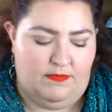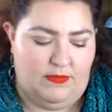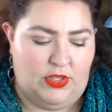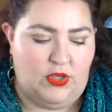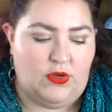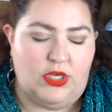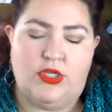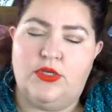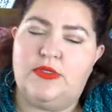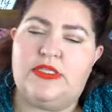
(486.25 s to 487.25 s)
you can
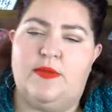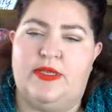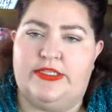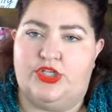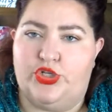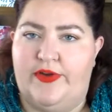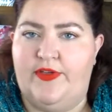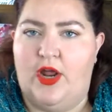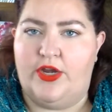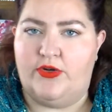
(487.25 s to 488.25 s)
use them as a
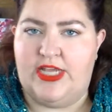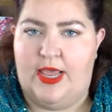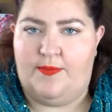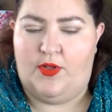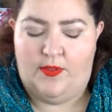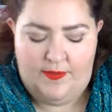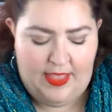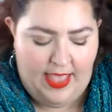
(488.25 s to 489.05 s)
trivet on your table.